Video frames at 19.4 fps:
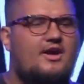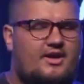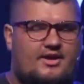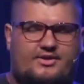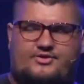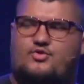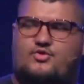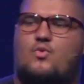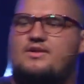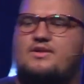
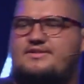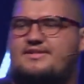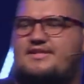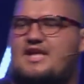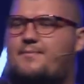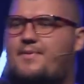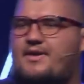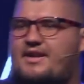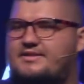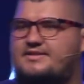It's one
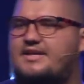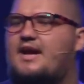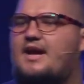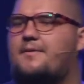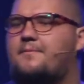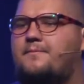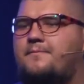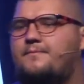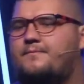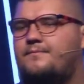step at a
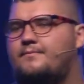time.